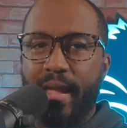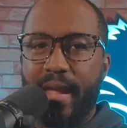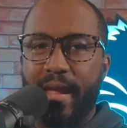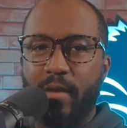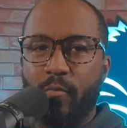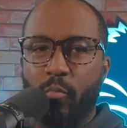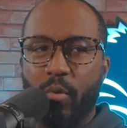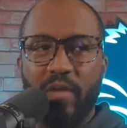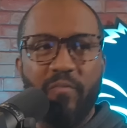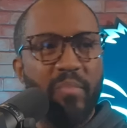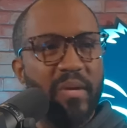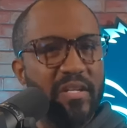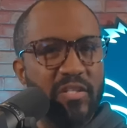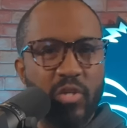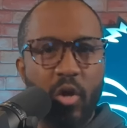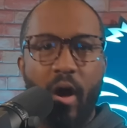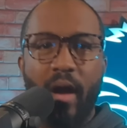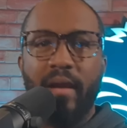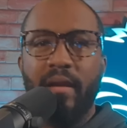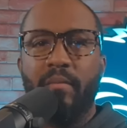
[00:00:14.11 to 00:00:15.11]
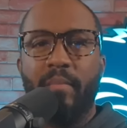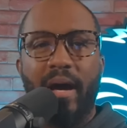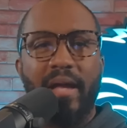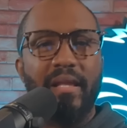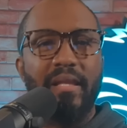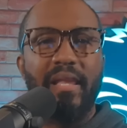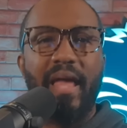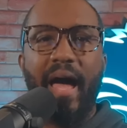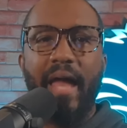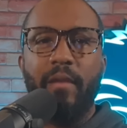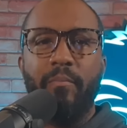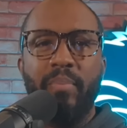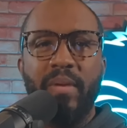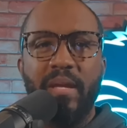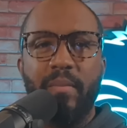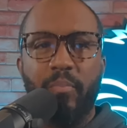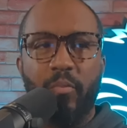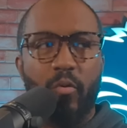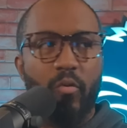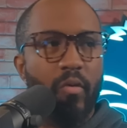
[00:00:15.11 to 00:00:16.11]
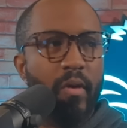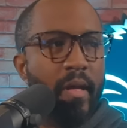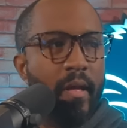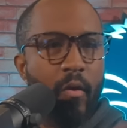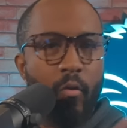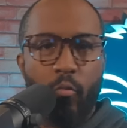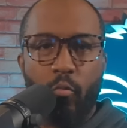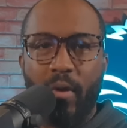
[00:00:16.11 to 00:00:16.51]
And we've been talking about a lot of people.